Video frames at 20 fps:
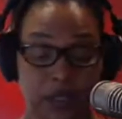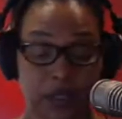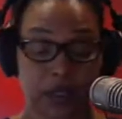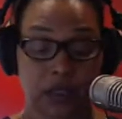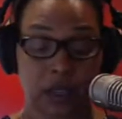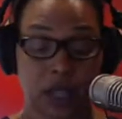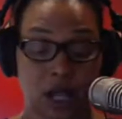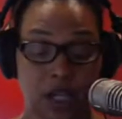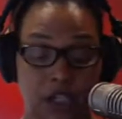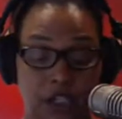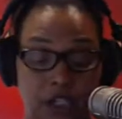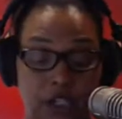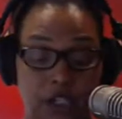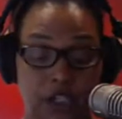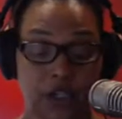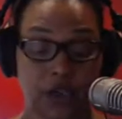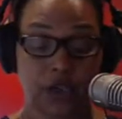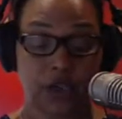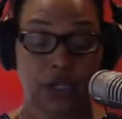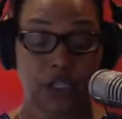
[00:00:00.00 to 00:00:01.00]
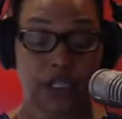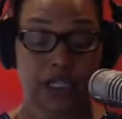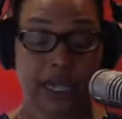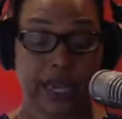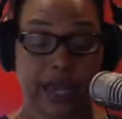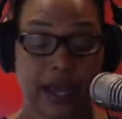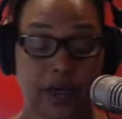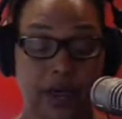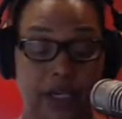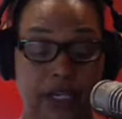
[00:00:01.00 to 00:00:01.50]
Launched in
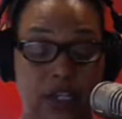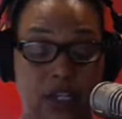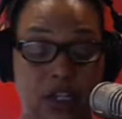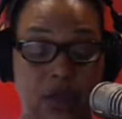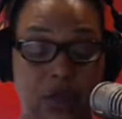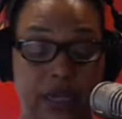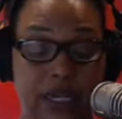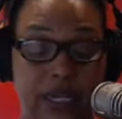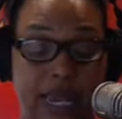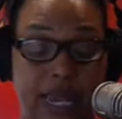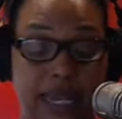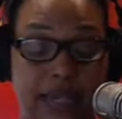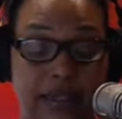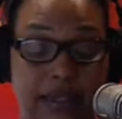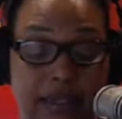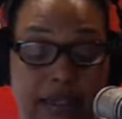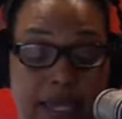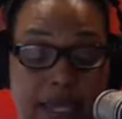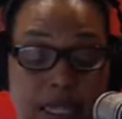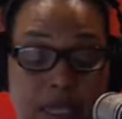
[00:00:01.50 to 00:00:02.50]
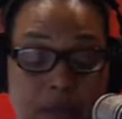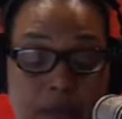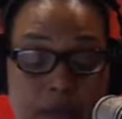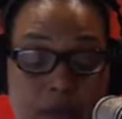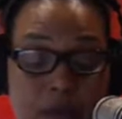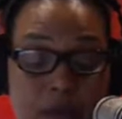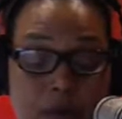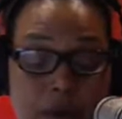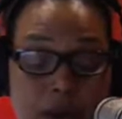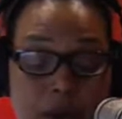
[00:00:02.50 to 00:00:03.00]
Georgetown in 2018, the
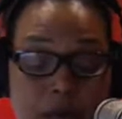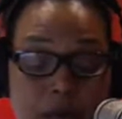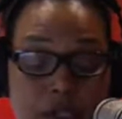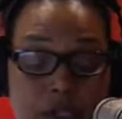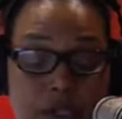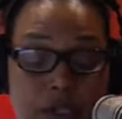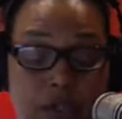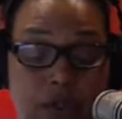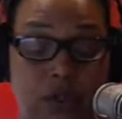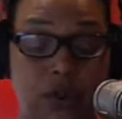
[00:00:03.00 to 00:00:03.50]
program, which is